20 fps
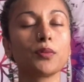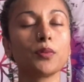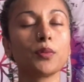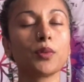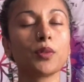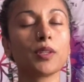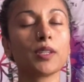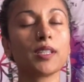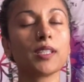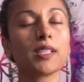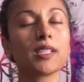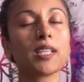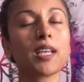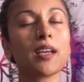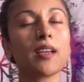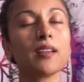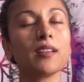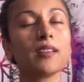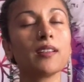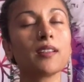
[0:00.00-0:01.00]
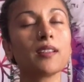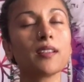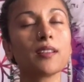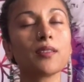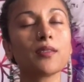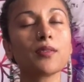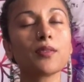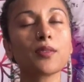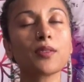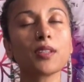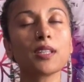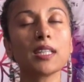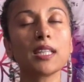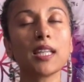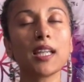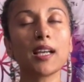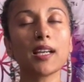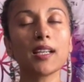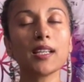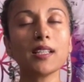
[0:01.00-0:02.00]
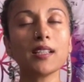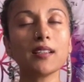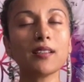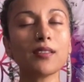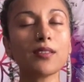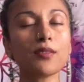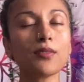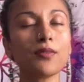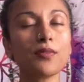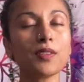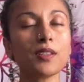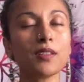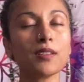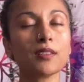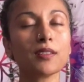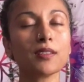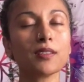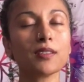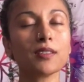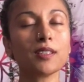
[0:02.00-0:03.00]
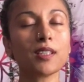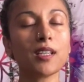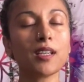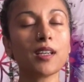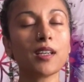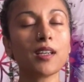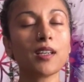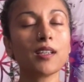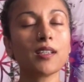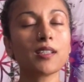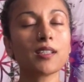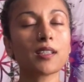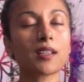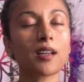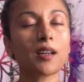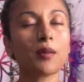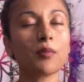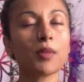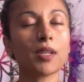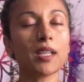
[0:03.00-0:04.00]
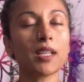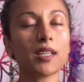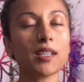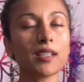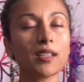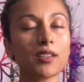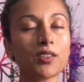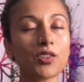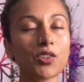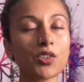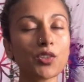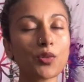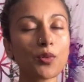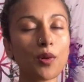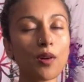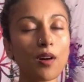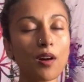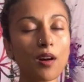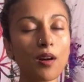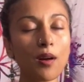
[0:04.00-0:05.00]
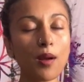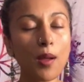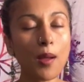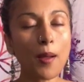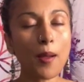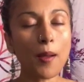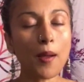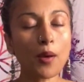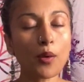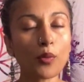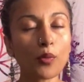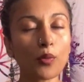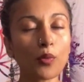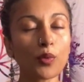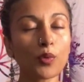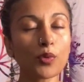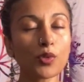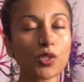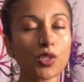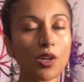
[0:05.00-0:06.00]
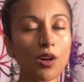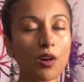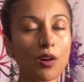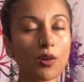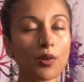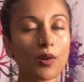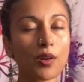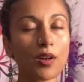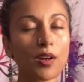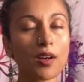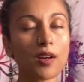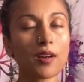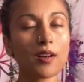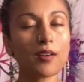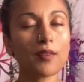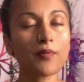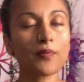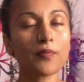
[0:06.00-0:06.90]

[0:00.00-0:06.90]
We're intending for the light in the field to come into our root chakra